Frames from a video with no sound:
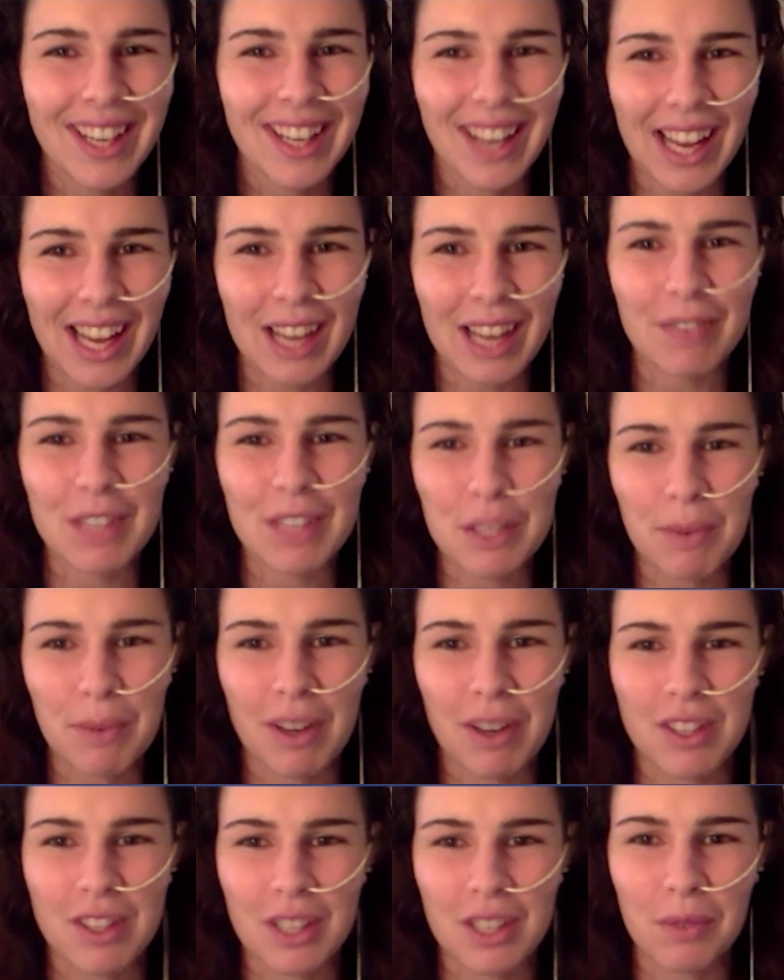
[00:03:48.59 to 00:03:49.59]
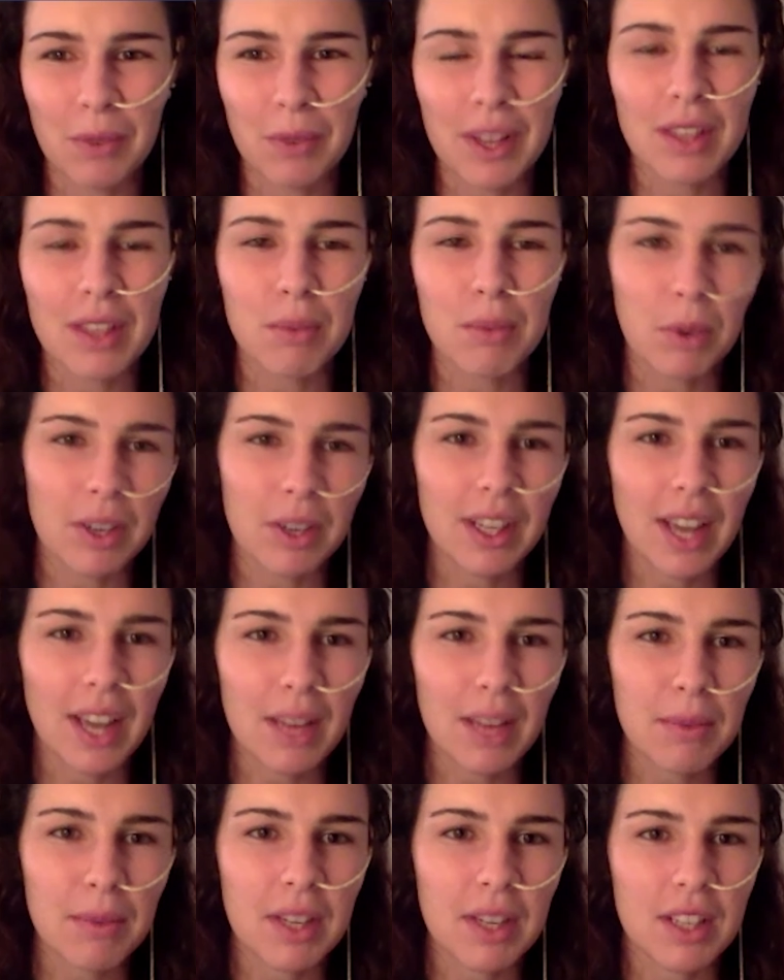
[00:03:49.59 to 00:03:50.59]
especially with a
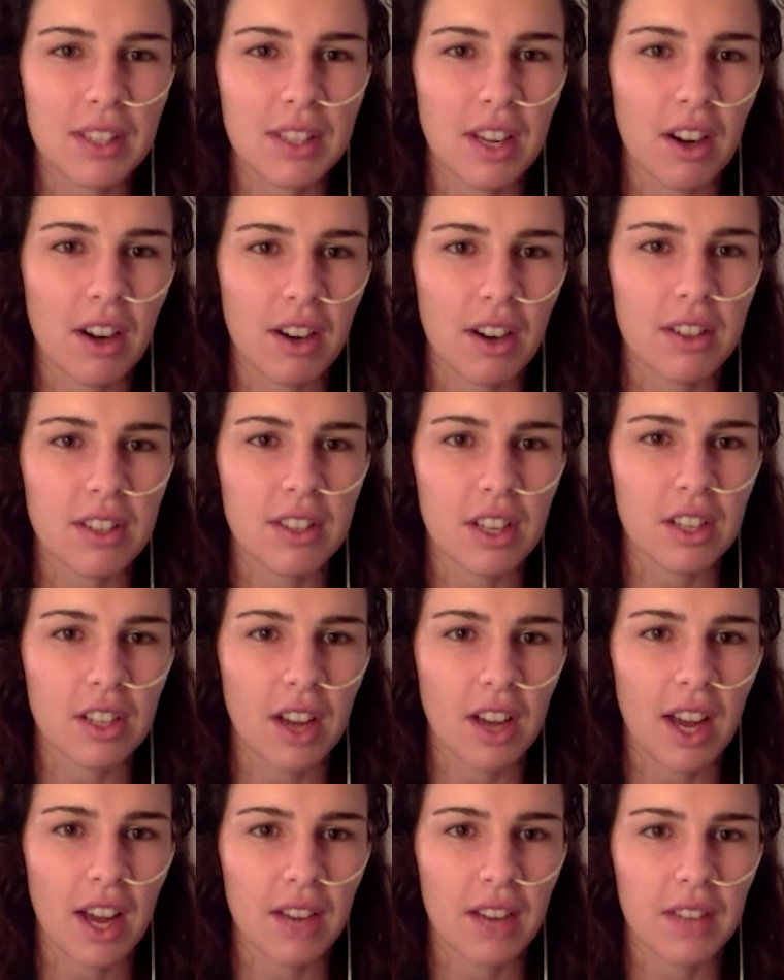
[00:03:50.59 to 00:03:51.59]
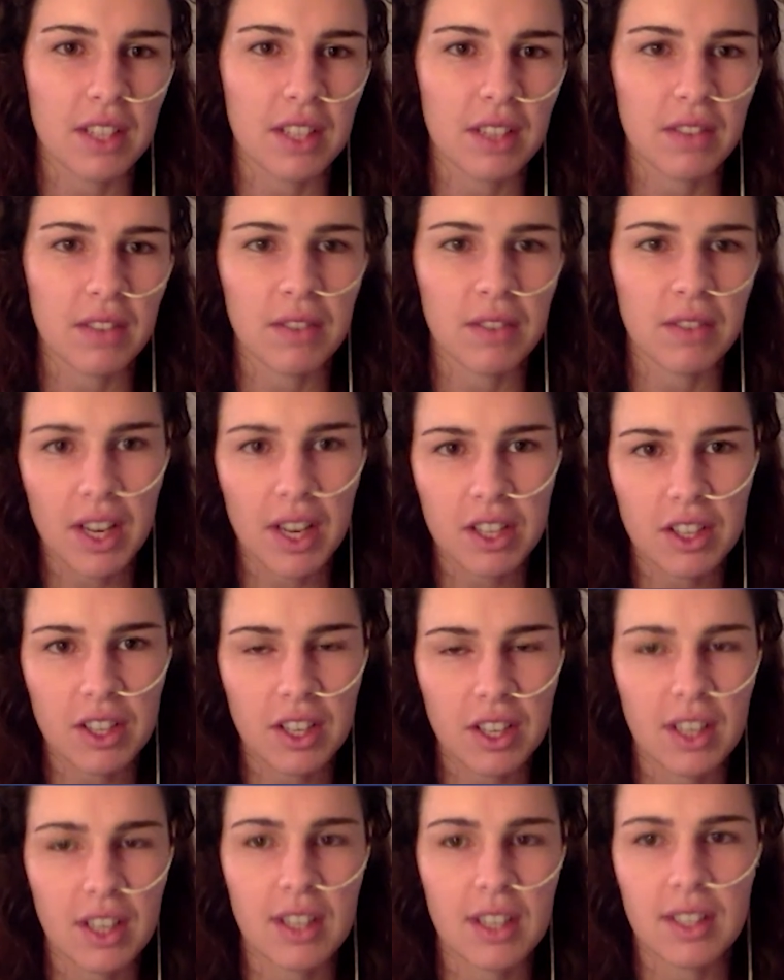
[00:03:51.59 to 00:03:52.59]
portacath, because they are such a high risk of
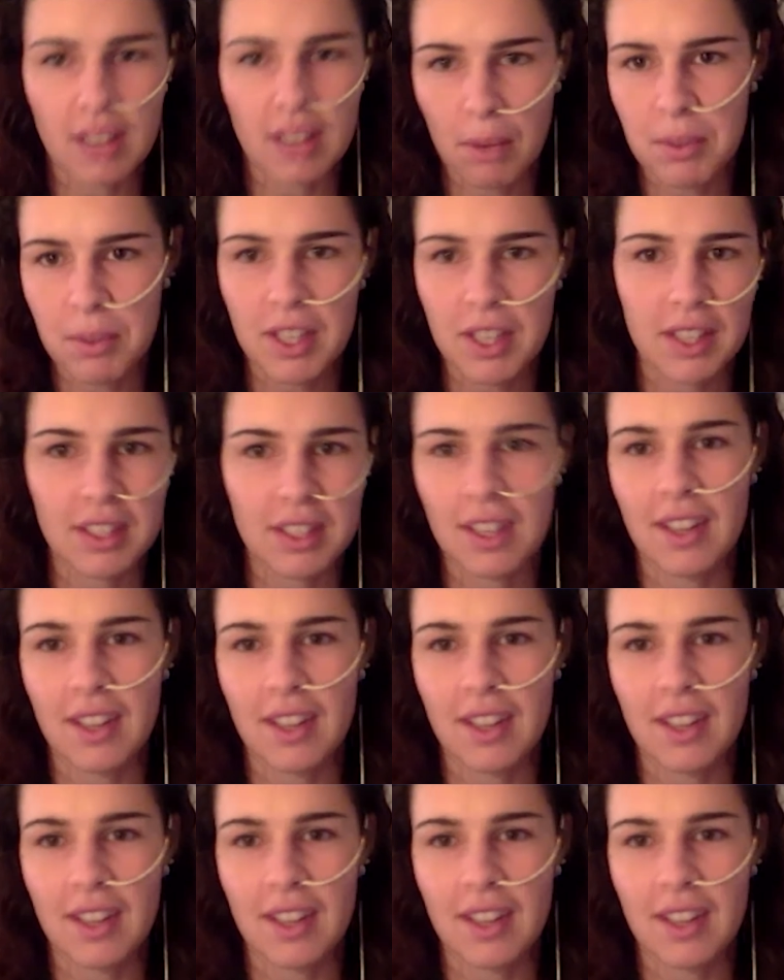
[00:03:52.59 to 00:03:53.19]
infection and sepsis,